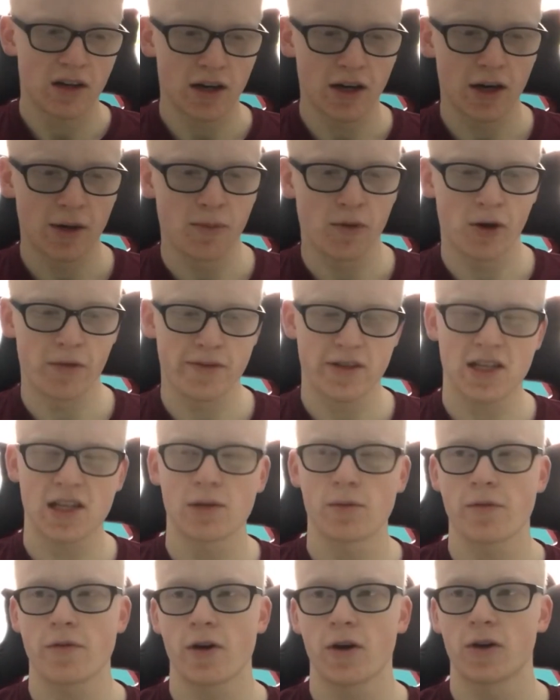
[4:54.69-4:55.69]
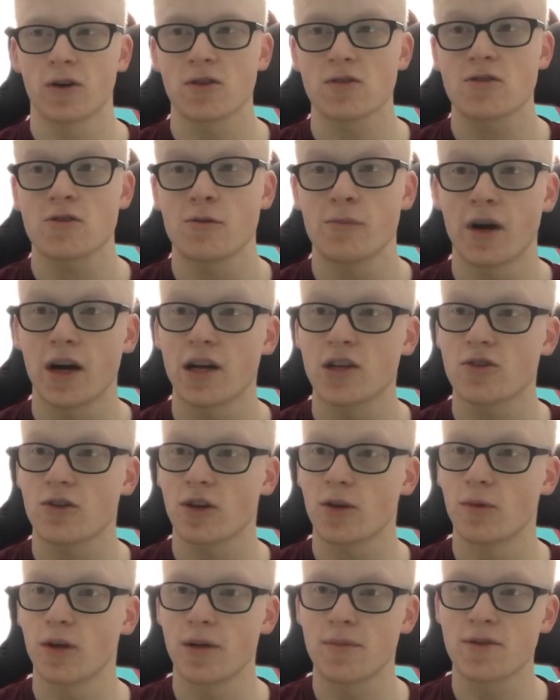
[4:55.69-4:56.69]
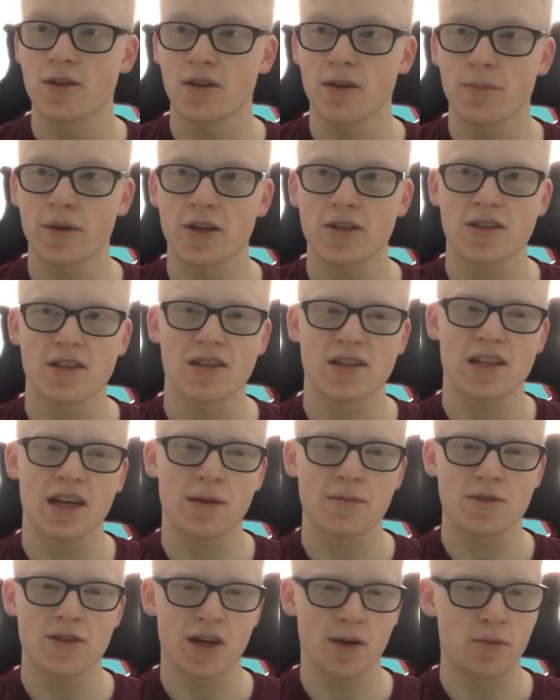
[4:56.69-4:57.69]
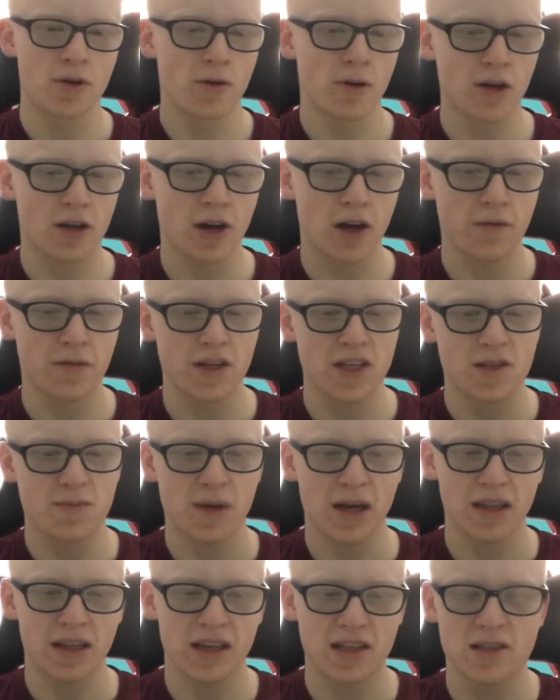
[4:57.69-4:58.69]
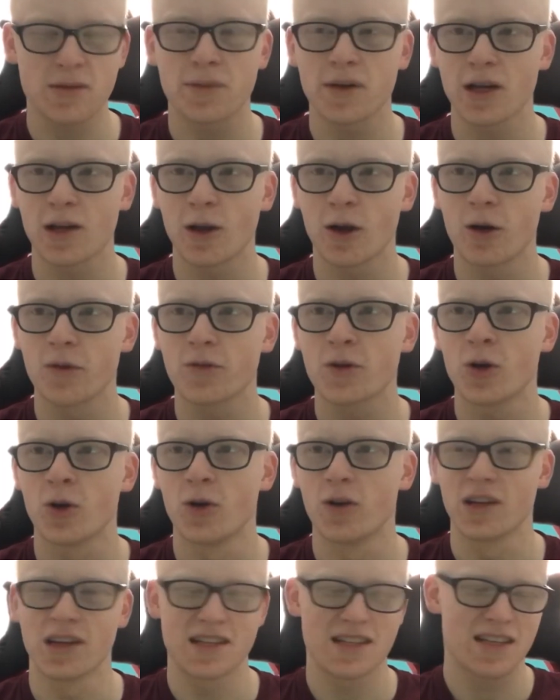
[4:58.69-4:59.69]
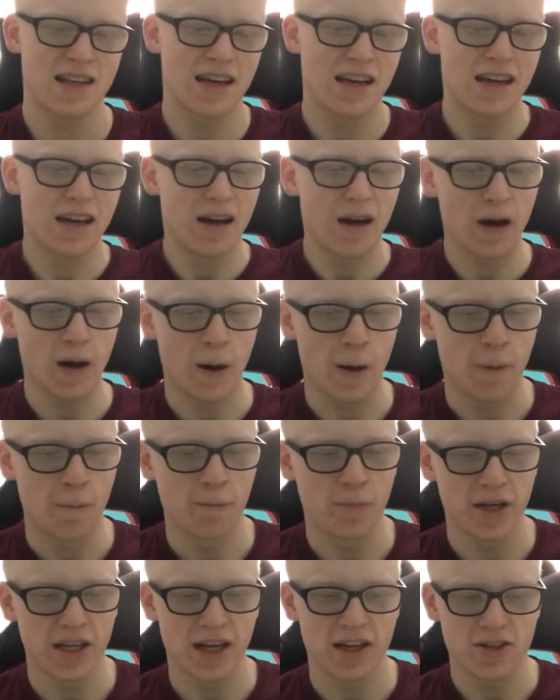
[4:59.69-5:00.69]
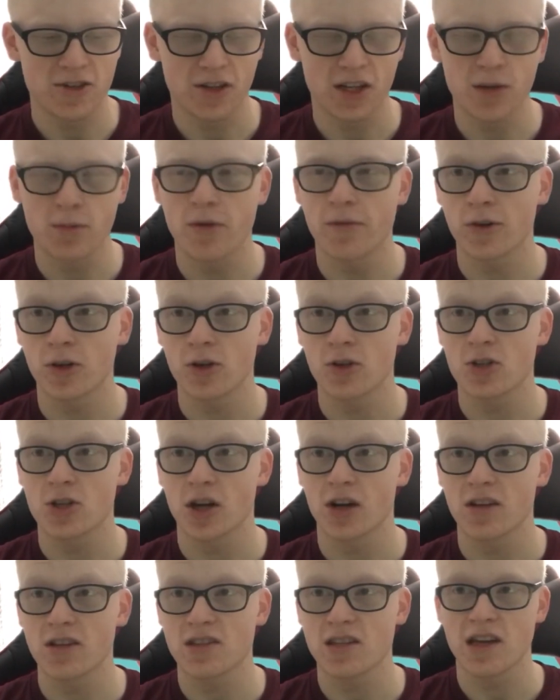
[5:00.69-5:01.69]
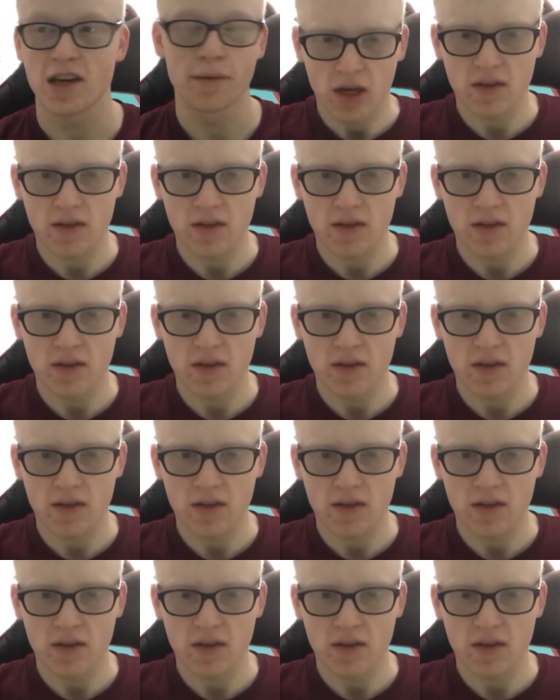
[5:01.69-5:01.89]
Obviously, with Ernest Tuma and Johnny Williams on the pitch at the same time, you would half expect there to be a lot of corners. But yeah, Johnny with a good chance there.